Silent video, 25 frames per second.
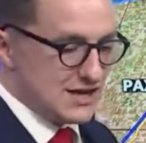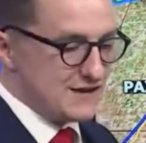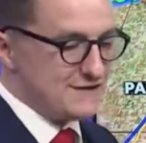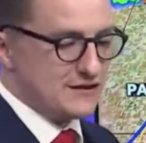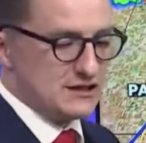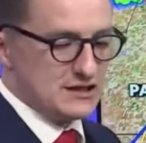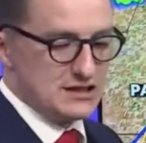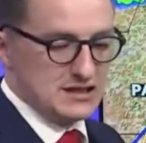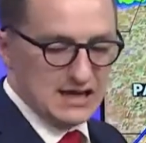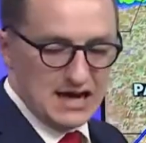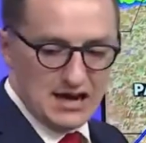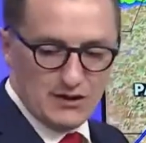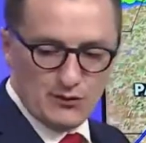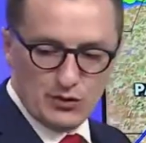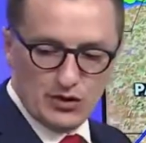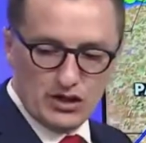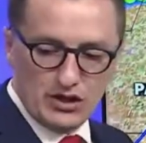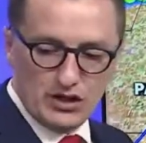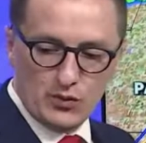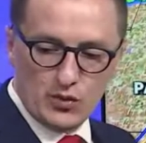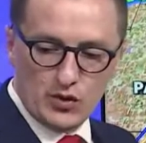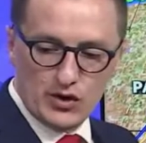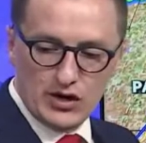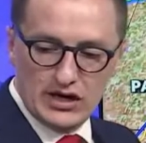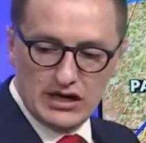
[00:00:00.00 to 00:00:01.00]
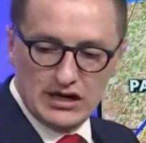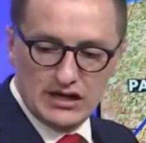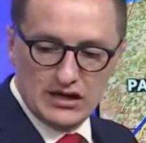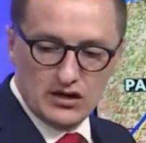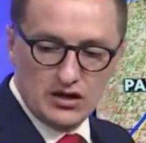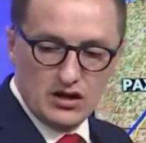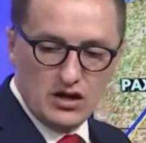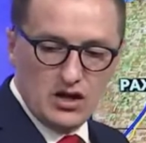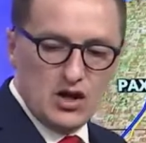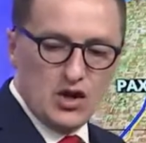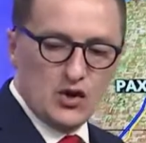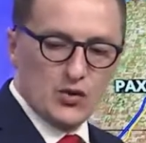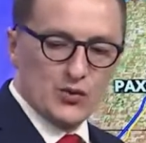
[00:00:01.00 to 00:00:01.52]
Definitely not really worried
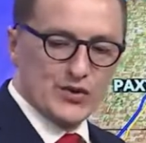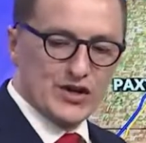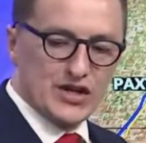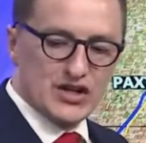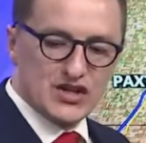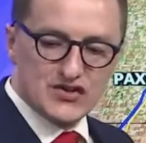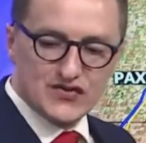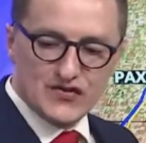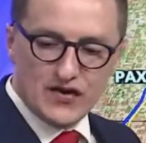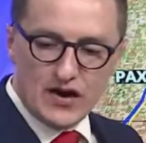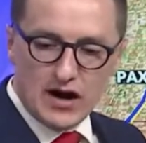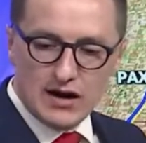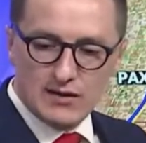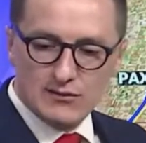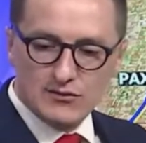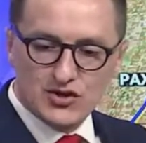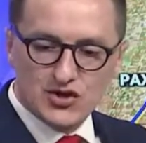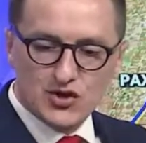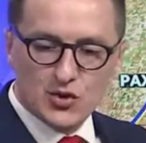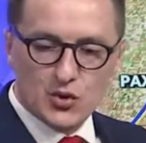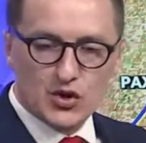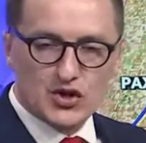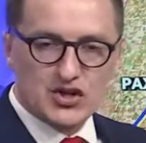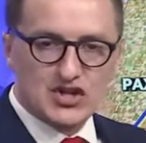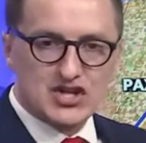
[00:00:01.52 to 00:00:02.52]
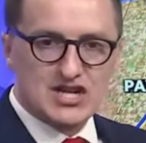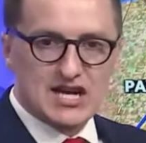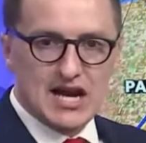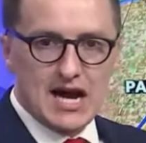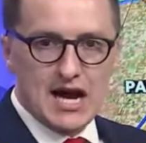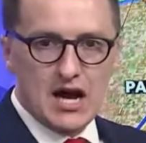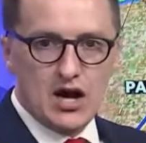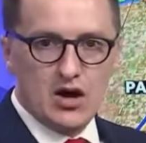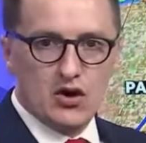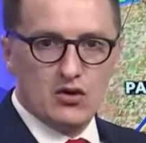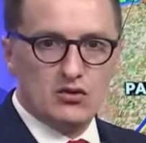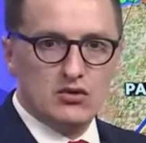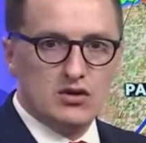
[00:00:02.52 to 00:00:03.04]
in Ridge Farm,
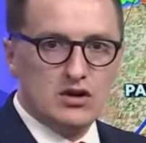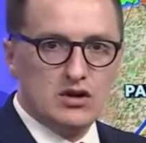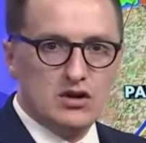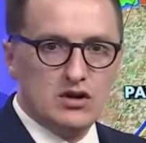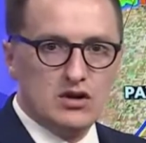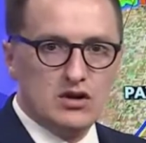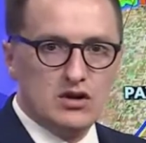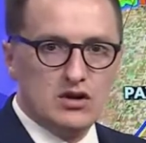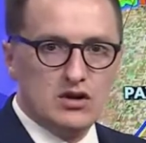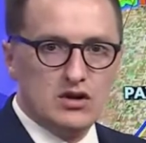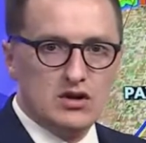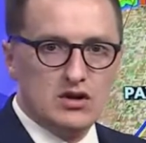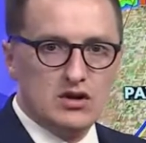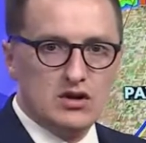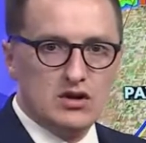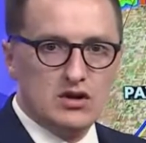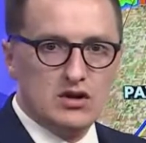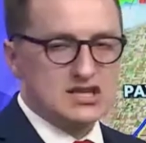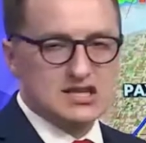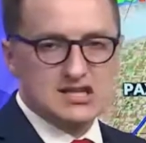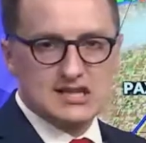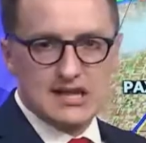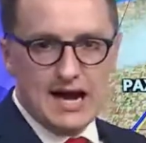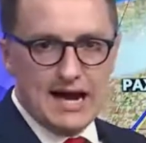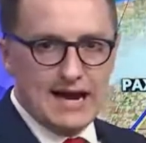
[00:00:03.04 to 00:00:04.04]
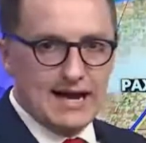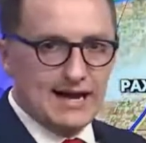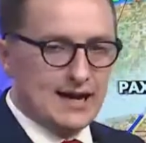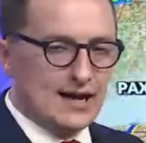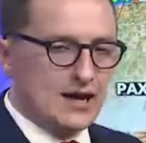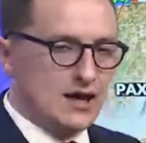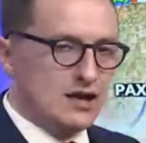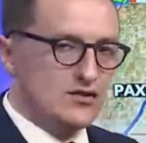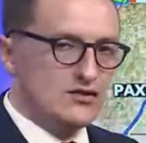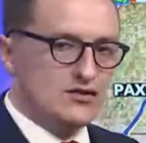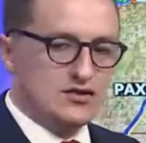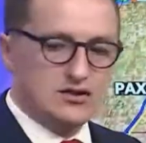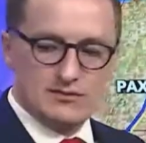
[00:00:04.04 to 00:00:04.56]
Georgetown, down towards
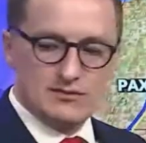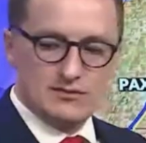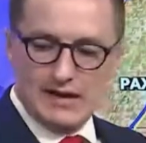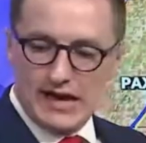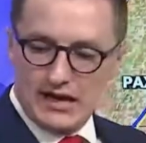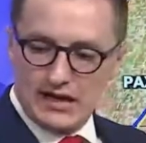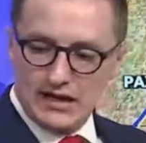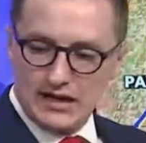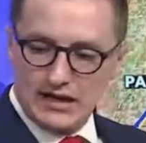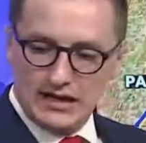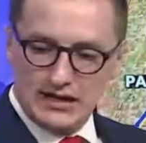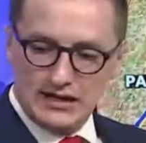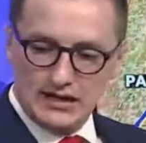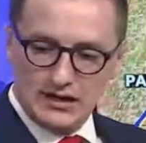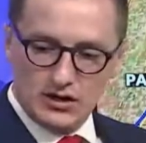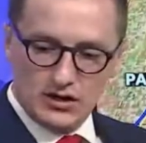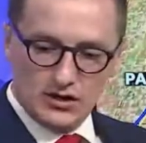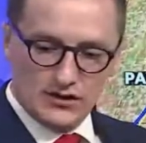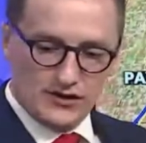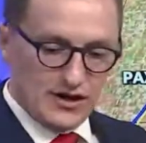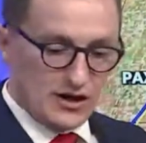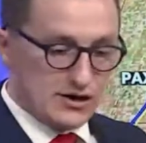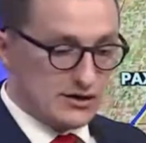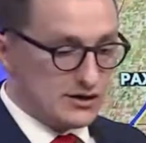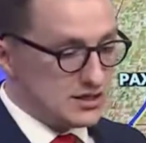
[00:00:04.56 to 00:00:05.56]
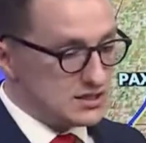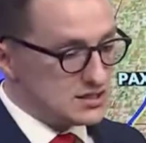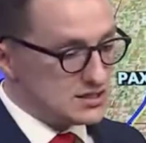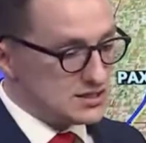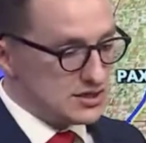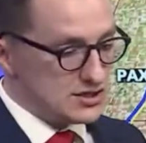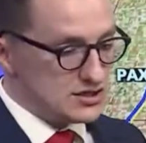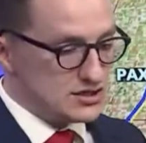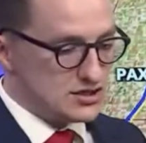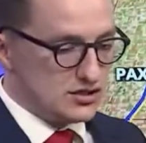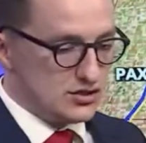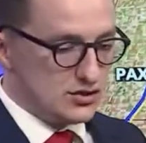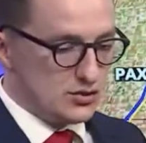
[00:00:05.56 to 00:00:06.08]
Sidel, Jamaica, Indiana. There it is.
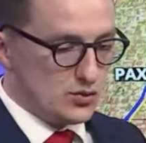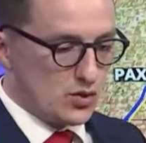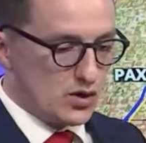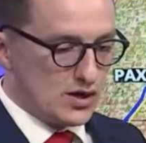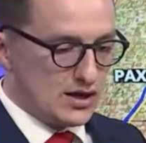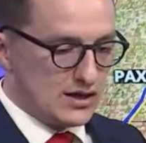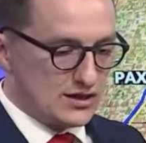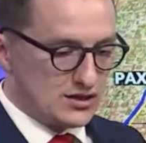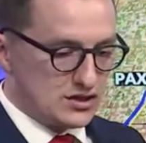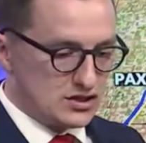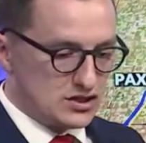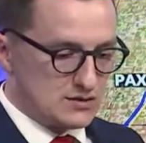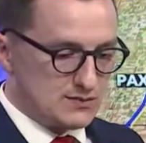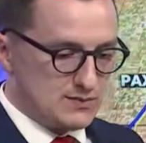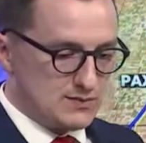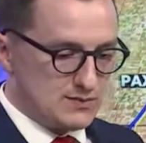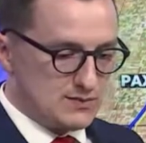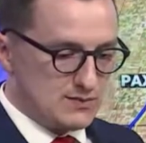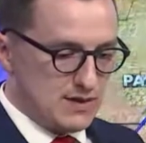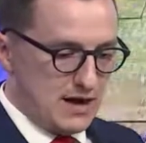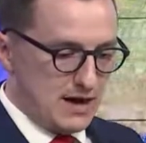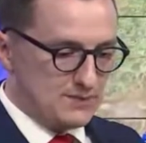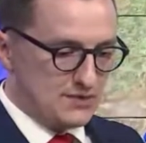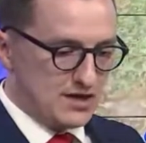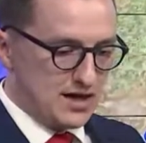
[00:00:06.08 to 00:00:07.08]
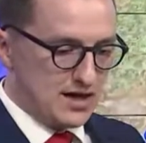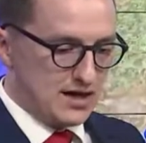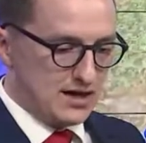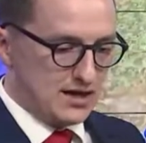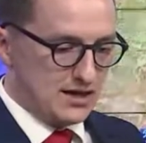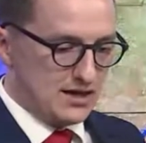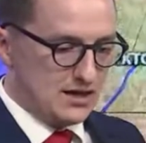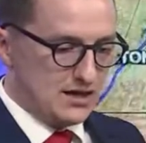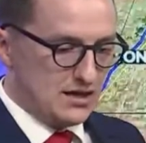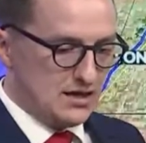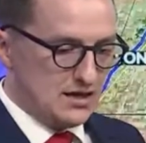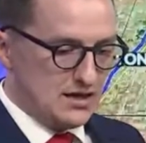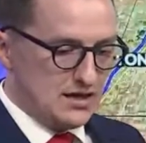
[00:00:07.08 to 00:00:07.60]
There's the new warning that just popped on
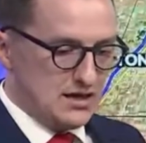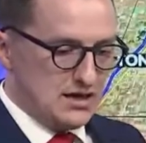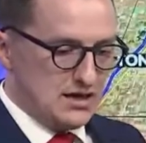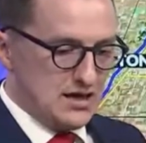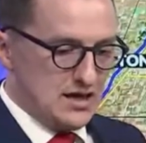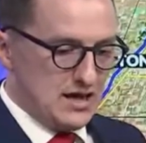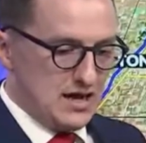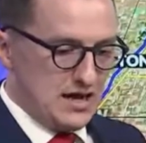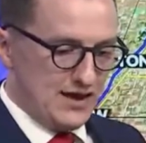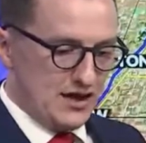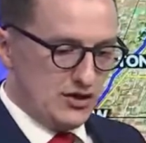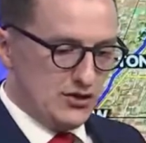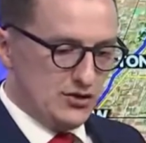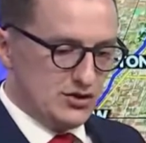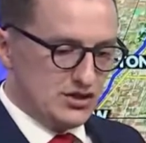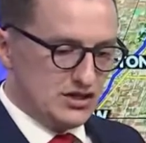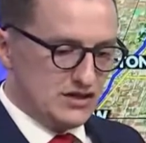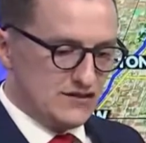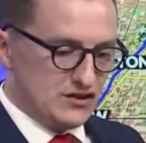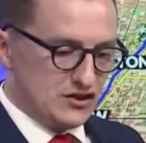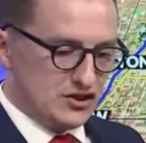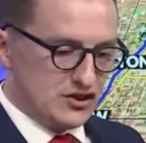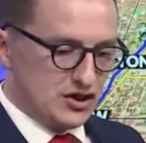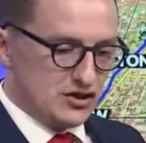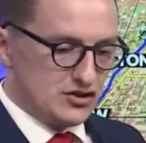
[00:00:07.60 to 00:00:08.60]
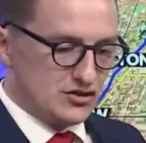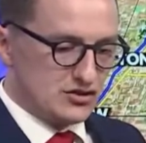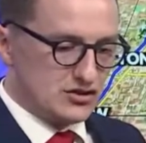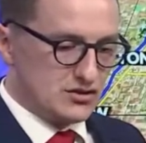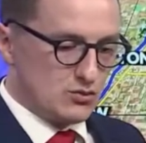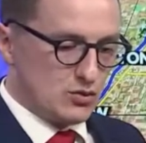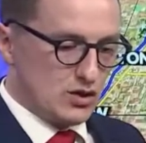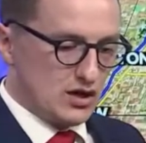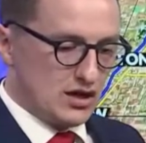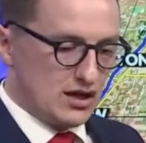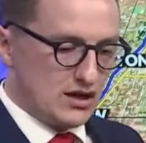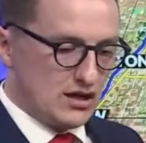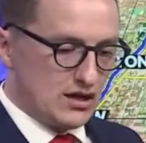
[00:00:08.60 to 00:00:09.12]
in. That new severe
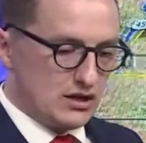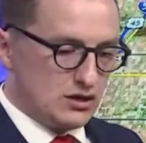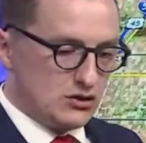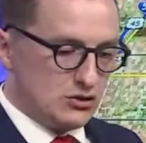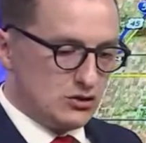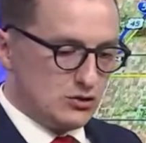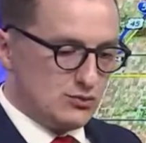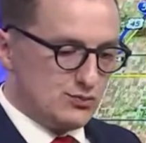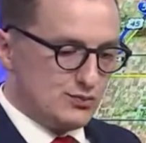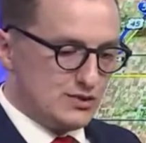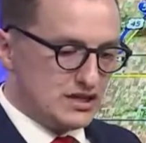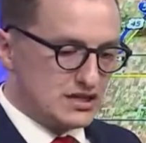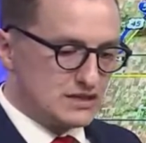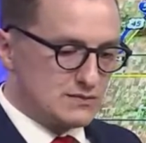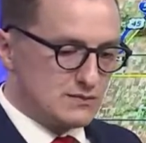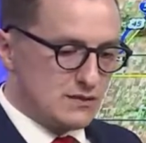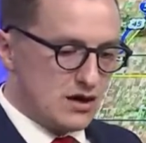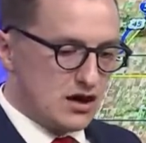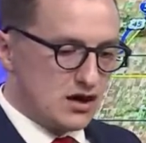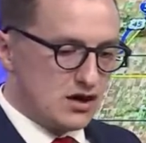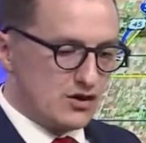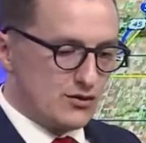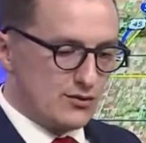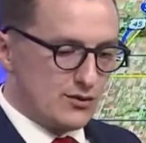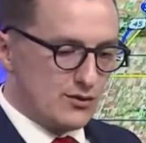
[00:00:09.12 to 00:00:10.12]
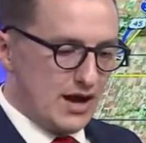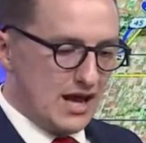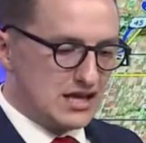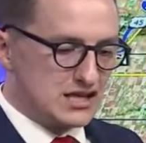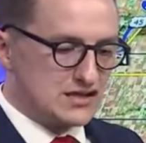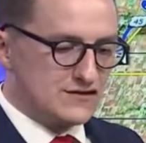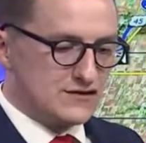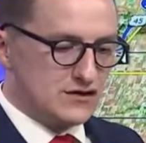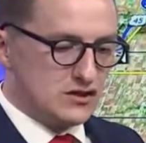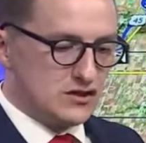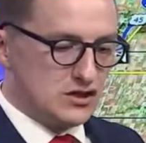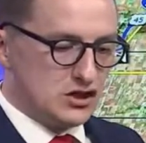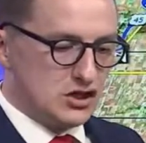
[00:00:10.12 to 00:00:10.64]
thunderstorm warning going to include Bismarck,
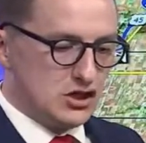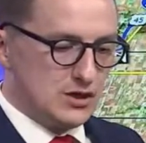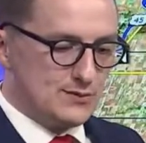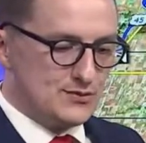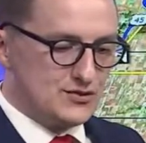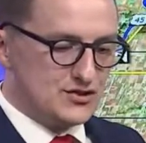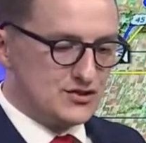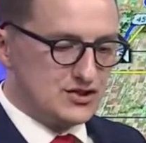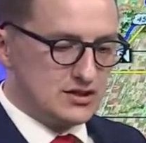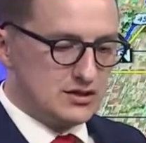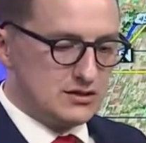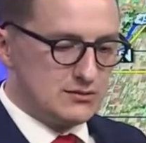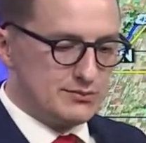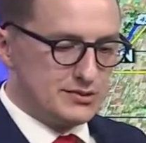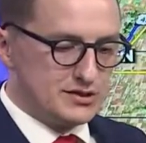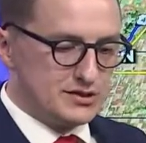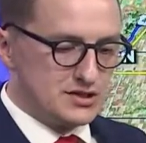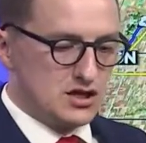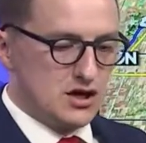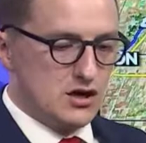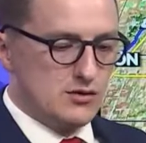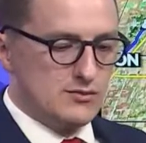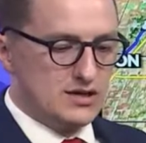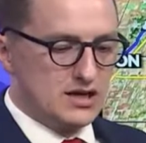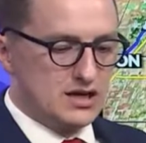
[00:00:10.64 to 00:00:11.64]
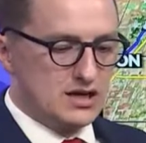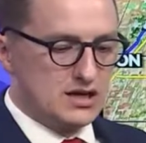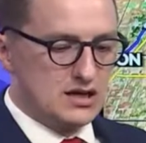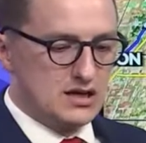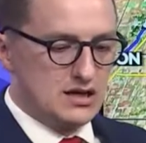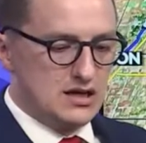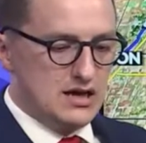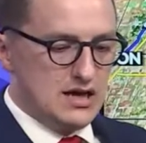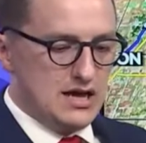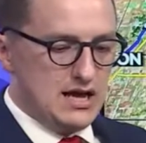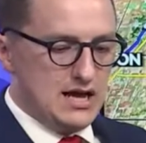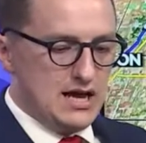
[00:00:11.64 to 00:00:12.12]
Rossville, Hoopston, Potomac.